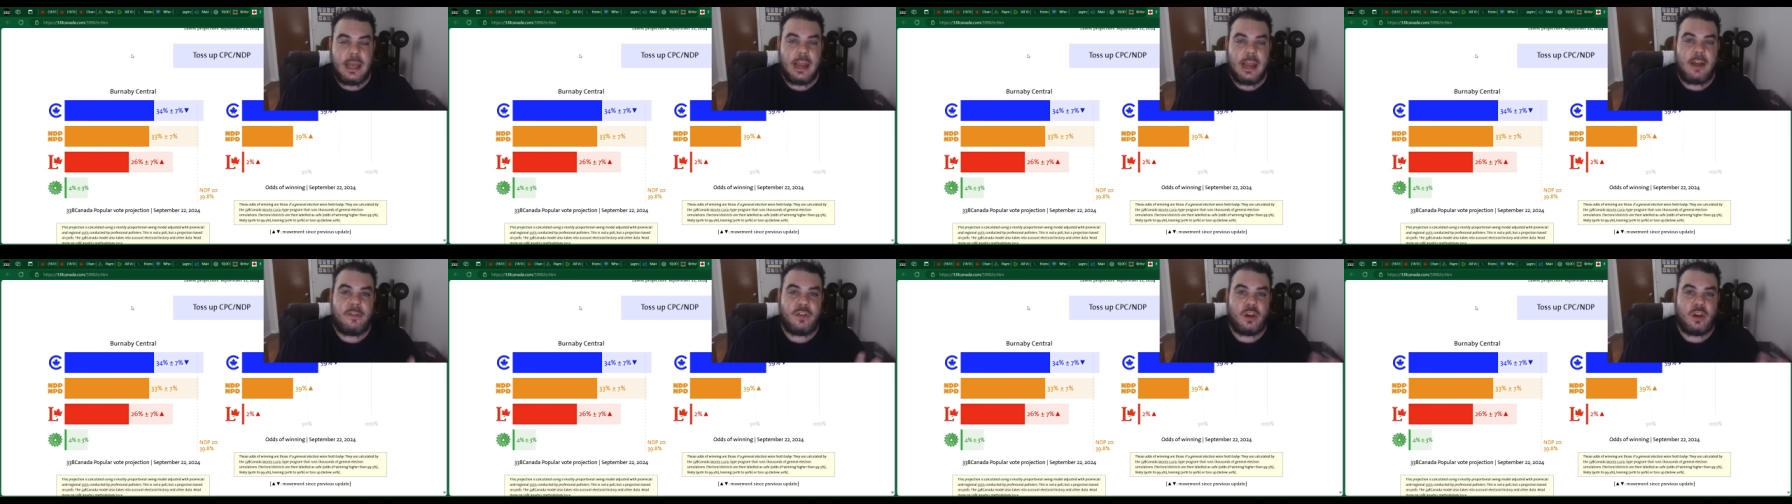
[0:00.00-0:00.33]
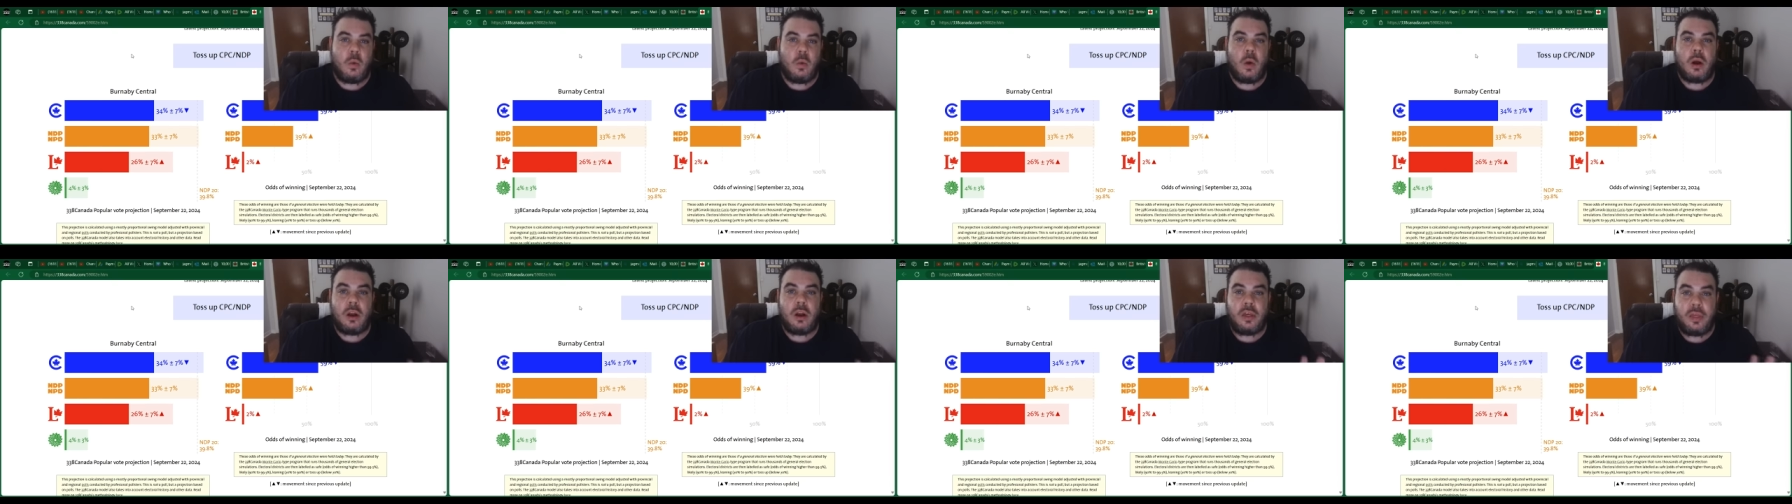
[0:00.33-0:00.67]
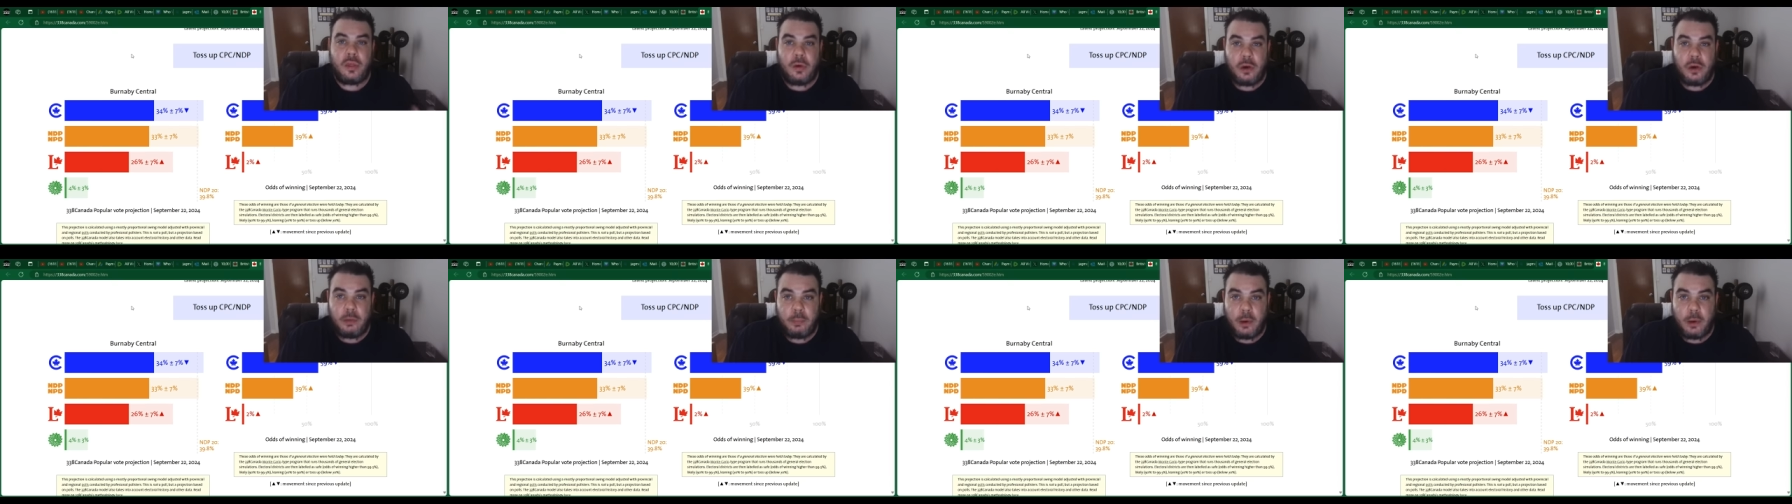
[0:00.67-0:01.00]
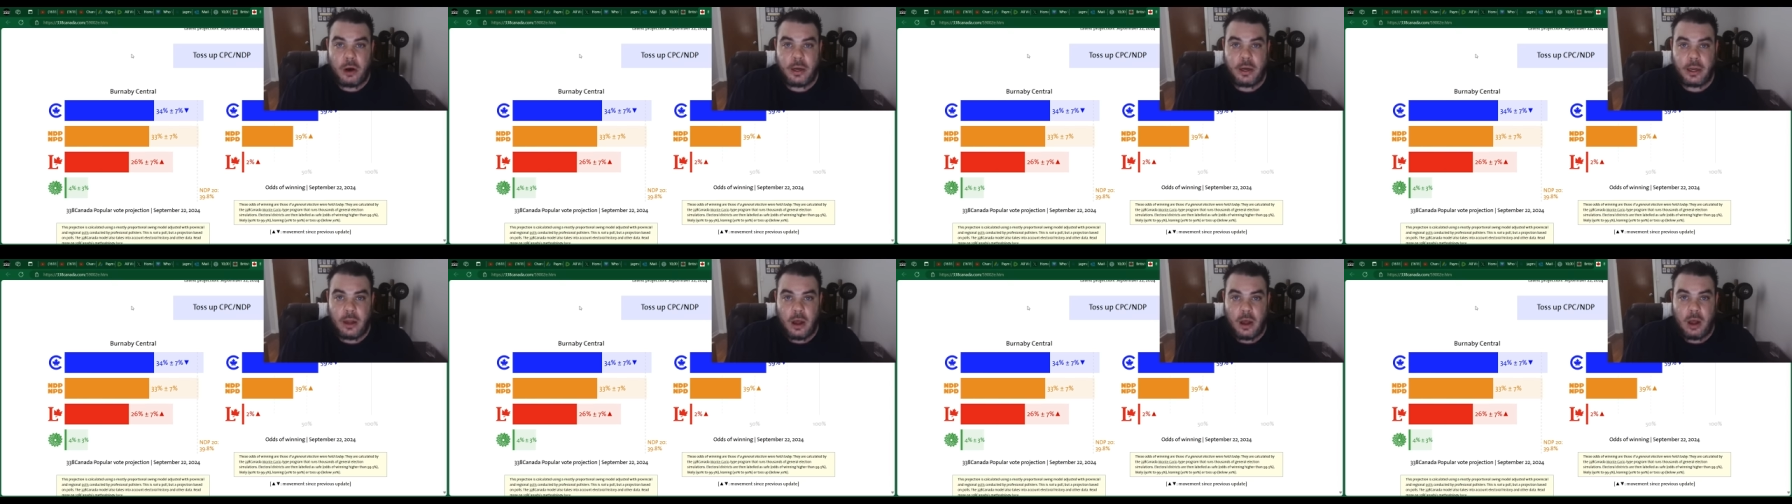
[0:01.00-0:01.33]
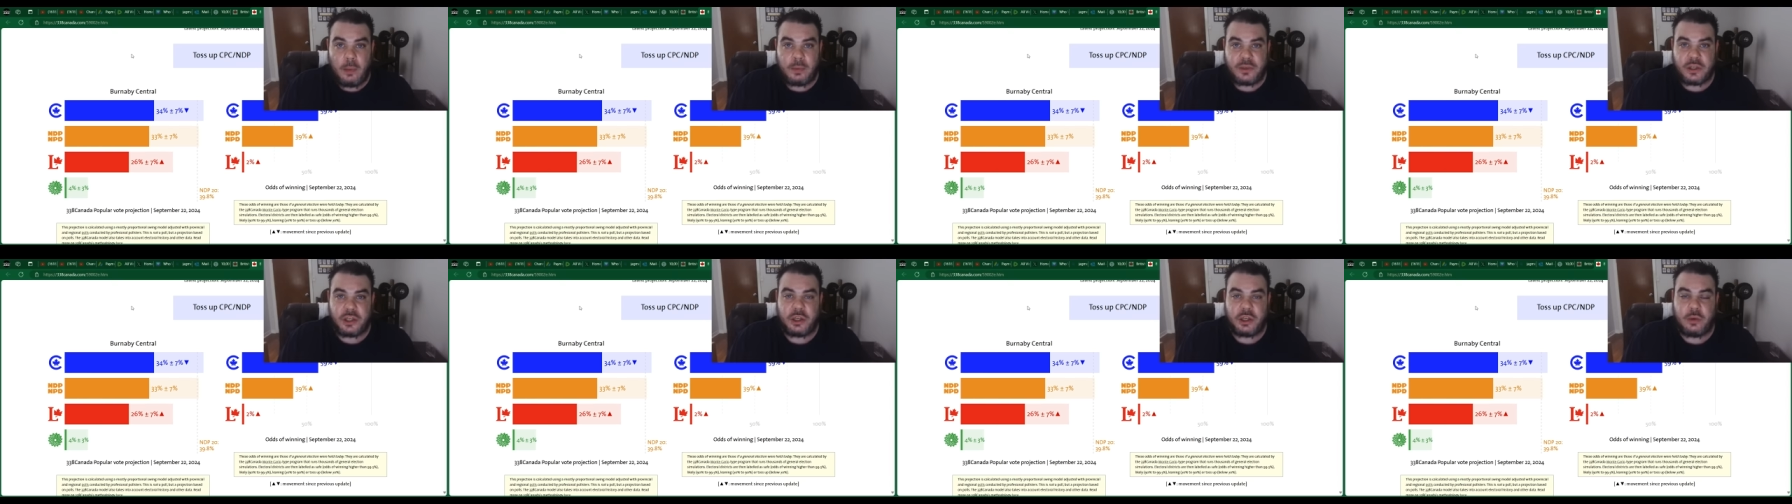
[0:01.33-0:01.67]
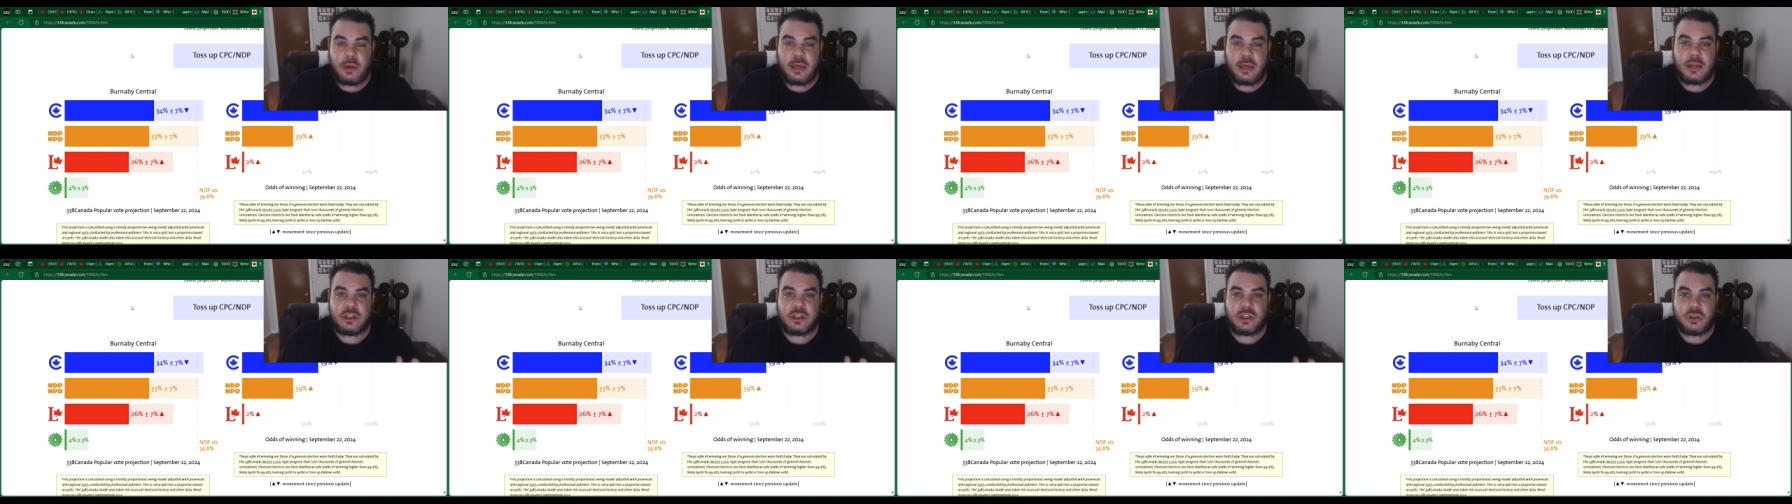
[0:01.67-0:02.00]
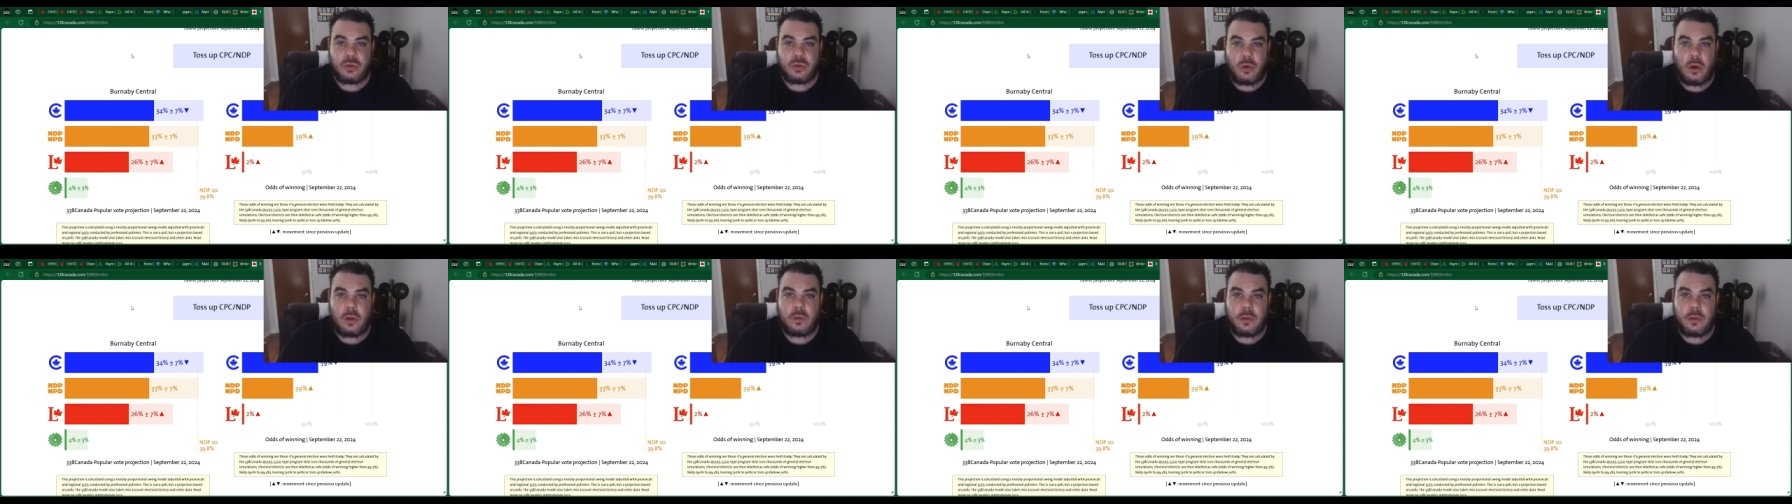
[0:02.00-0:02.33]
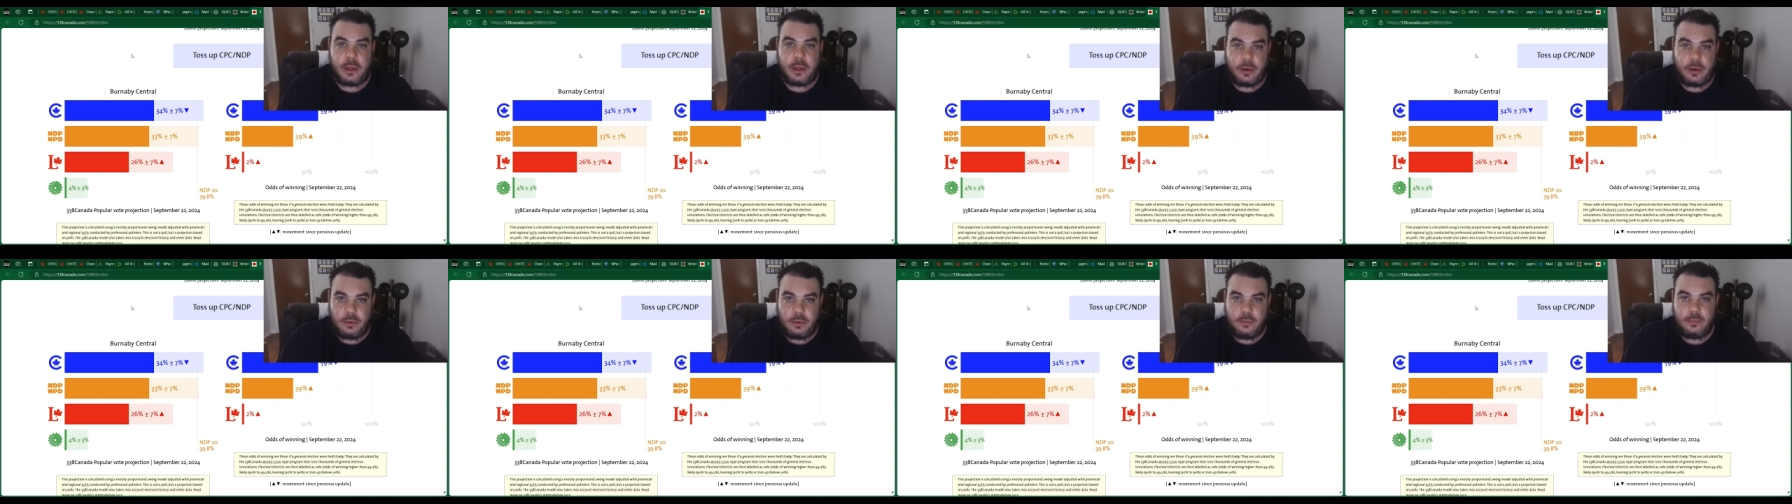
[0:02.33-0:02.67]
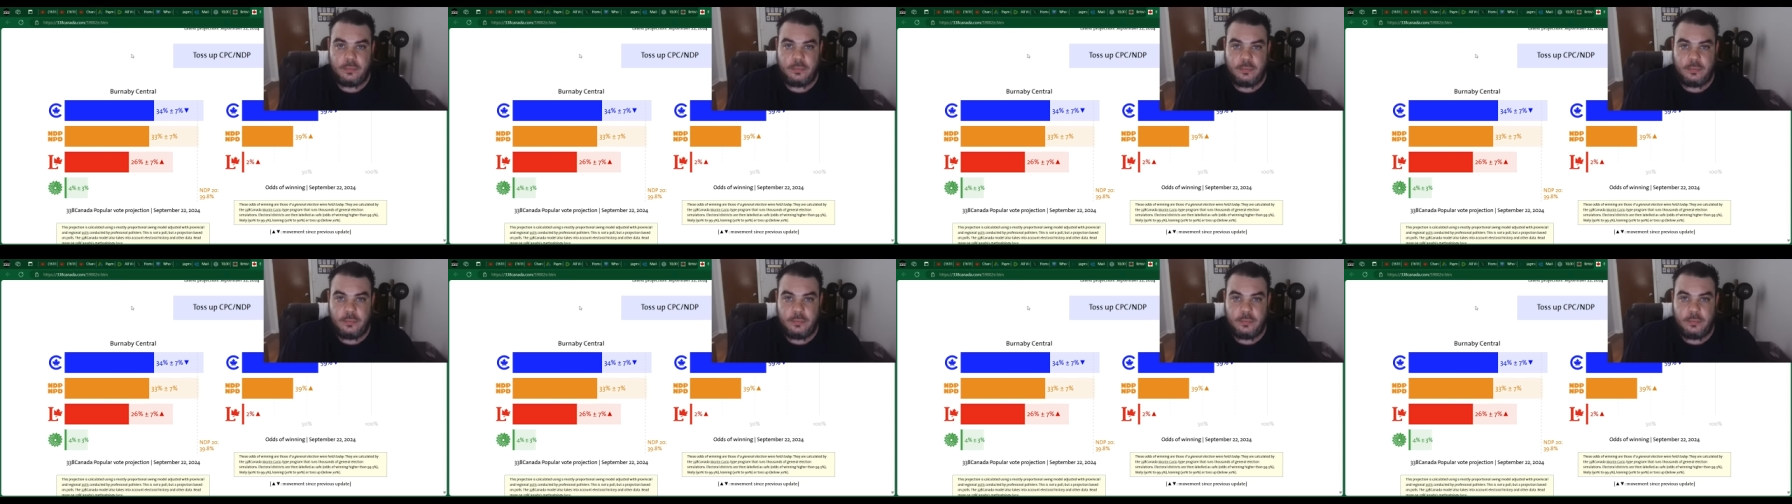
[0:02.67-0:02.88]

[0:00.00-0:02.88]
If you want a third party option, you need a strong leader.